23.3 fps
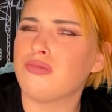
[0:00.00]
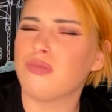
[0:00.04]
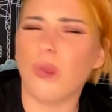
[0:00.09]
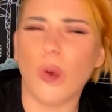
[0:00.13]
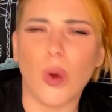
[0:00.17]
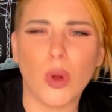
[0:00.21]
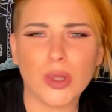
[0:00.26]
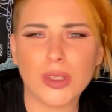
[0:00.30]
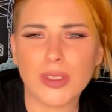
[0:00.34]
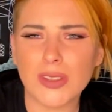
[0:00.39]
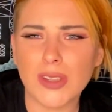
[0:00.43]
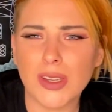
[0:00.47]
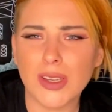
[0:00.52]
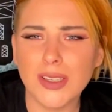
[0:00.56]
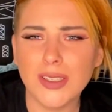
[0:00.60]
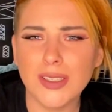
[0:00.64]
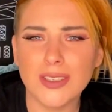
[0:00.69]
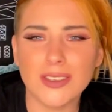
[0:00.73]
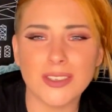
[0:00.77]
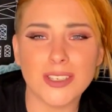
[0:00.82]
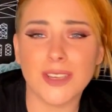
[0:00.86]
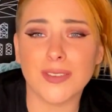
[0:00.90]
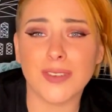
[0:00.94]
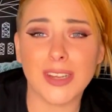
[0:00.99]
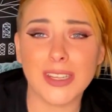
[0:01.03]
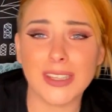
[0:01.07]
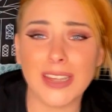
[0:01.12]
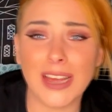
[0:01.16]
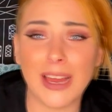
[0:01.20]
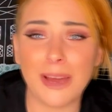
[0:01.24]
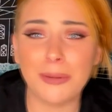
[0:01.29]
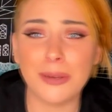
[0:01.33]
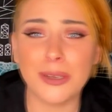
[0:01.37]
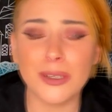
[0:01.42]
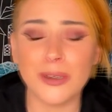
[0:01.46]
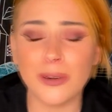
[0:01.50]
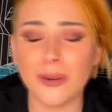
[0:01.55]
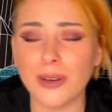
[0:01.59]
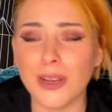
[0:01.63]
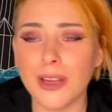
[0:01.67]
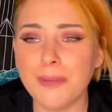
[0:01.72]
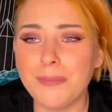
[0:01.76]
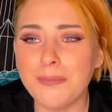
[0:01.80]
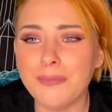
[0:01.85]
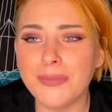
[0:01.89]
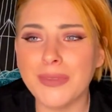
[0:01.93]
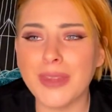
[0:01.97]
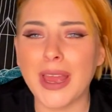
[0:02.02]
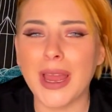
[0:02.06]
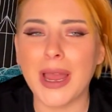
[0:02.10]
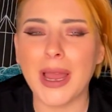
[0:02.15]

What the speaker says: Walter, something like that we'd call him.